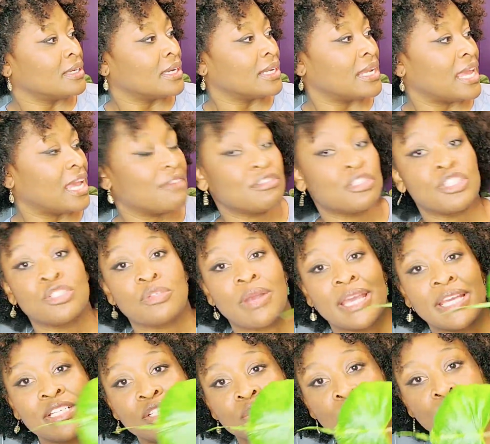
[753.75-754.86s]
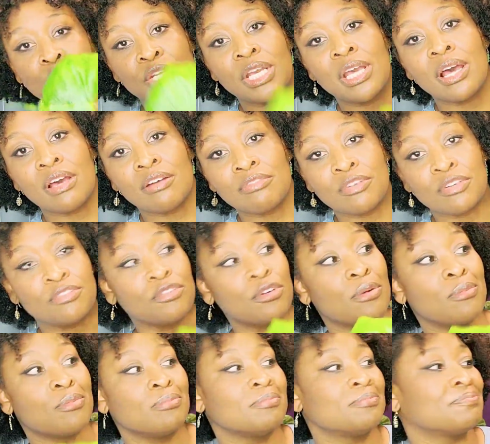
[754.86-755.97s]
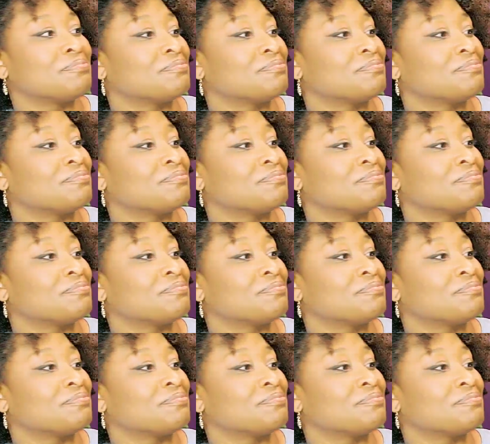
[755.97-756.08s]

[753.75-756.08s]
going to have to try to recover from